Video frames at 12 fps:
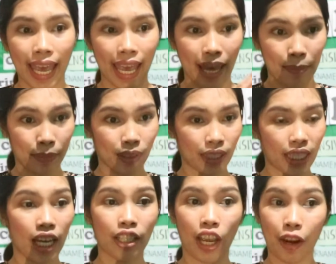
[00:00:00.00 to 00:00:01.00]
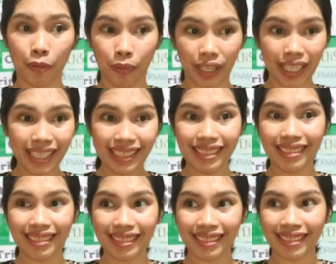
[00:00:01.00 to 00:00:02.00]
Emily and Irene.
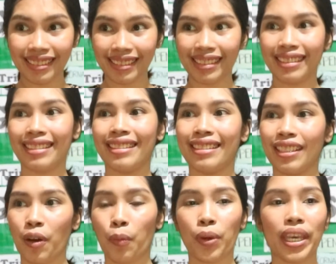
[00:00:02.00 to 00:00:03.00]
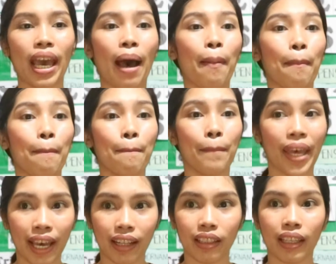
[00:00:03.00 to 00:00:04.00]
We have
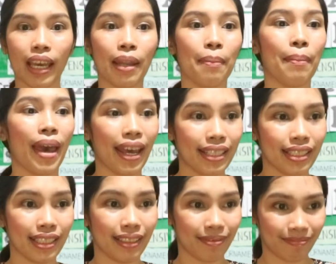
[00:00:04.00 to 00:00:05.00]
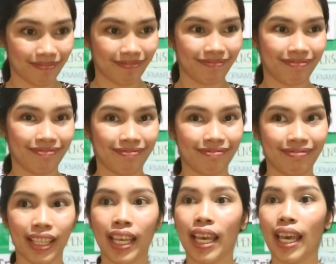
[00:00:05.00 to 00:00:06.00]
Belle and Mandy.
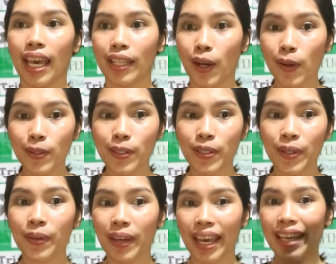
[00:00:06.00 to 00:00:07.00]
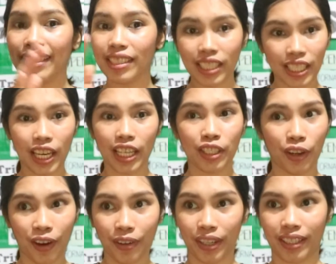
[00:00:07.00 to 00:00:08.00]
And also Andy and
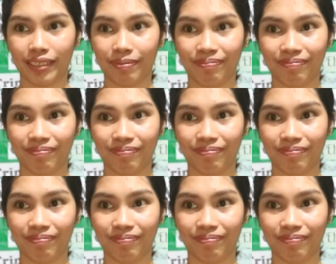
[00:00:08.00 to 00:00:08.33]
Ariel.